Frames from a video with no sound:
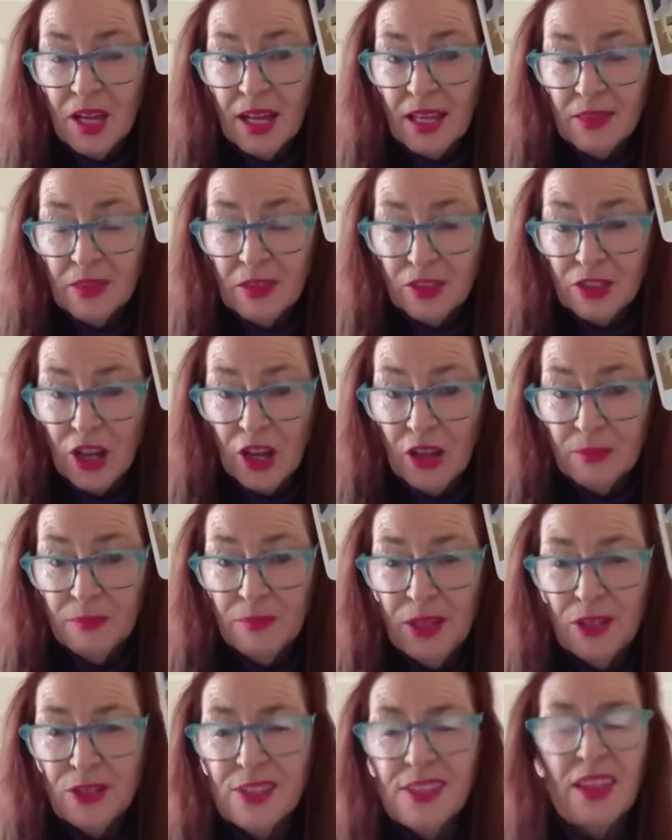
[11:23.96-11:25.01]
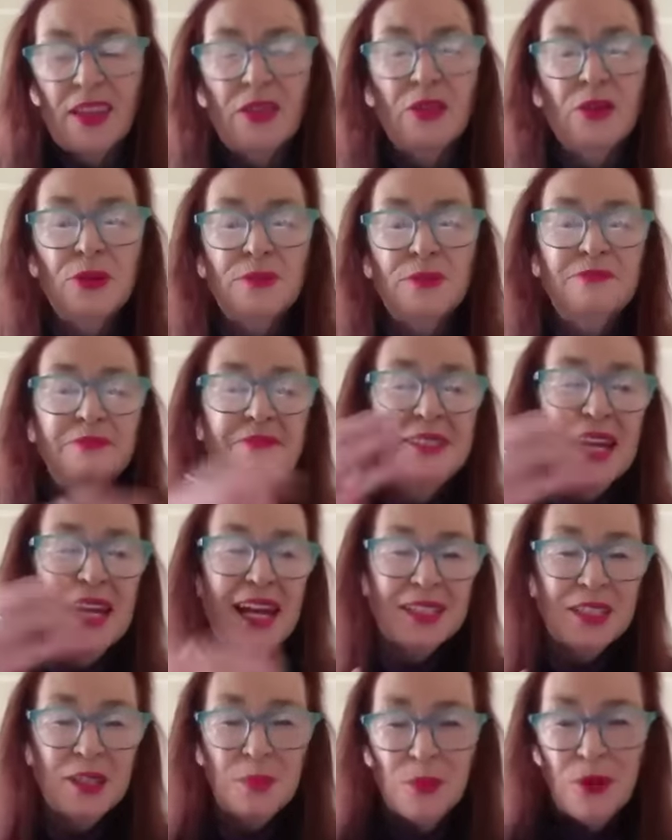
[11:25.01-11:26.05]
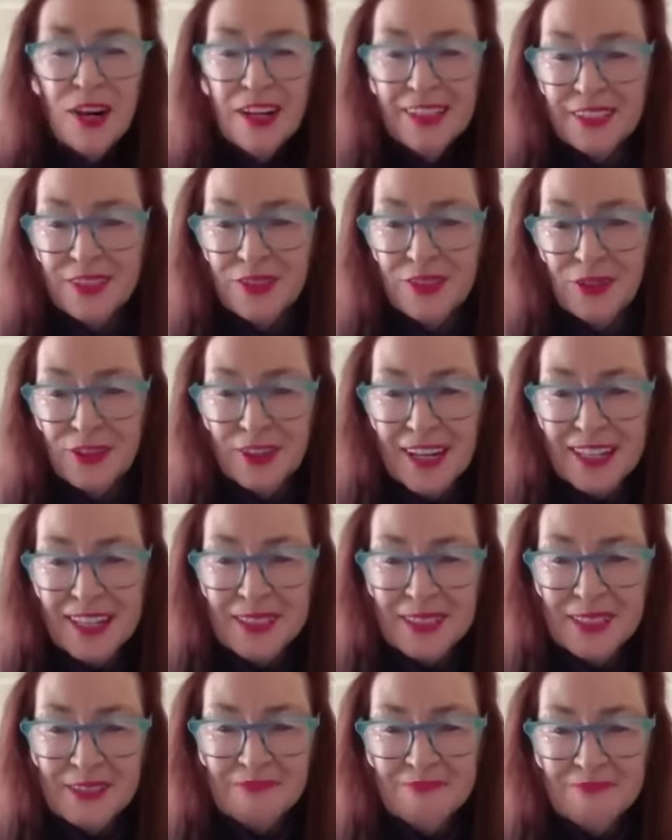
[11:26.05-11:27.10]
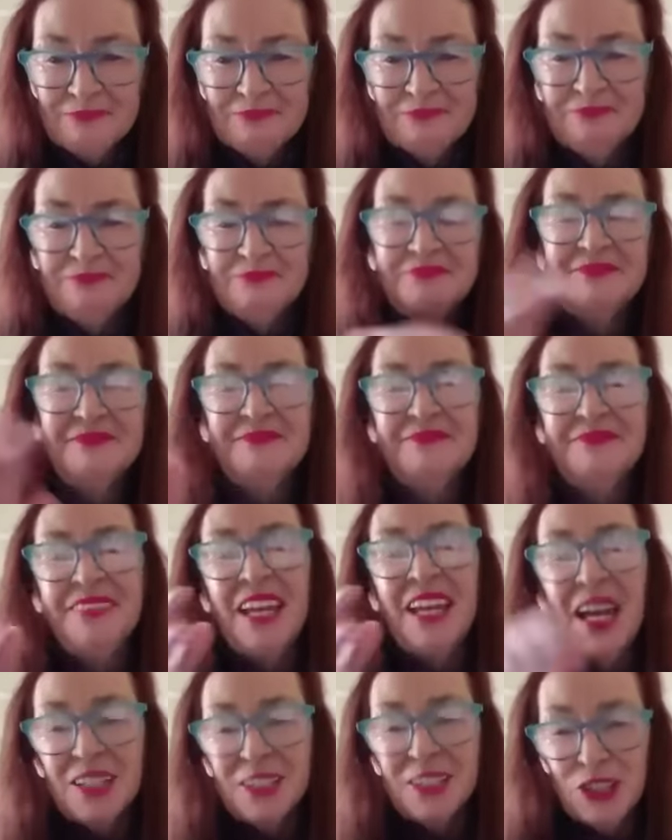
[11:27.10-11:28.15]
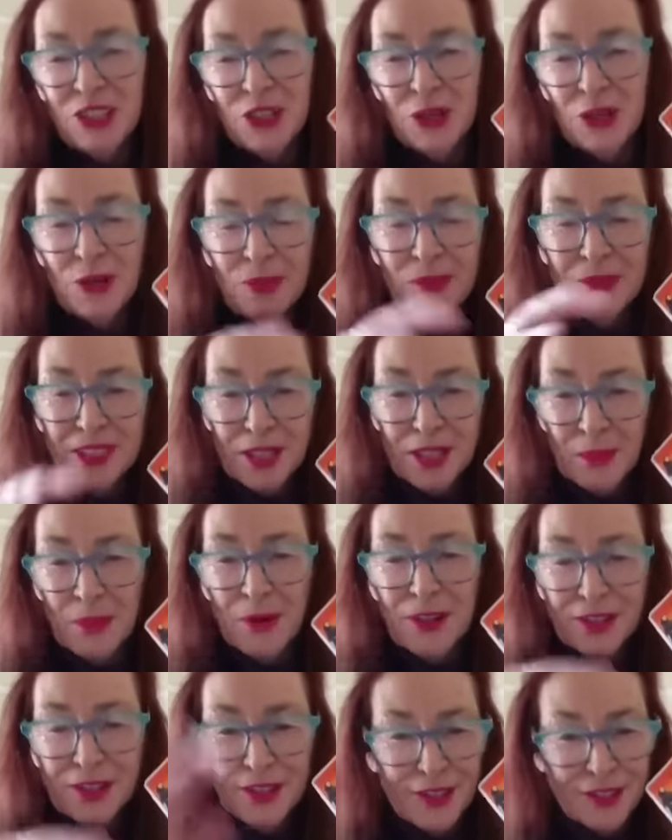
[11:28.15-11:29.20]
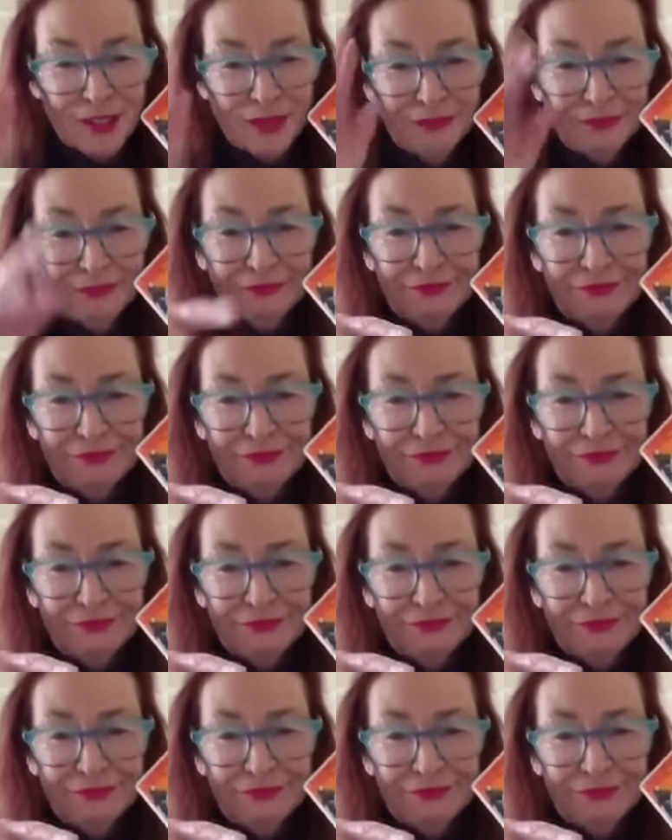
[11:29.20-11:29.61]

at the time because they thought tax breaks for us. Yeah, sure, Mr. President.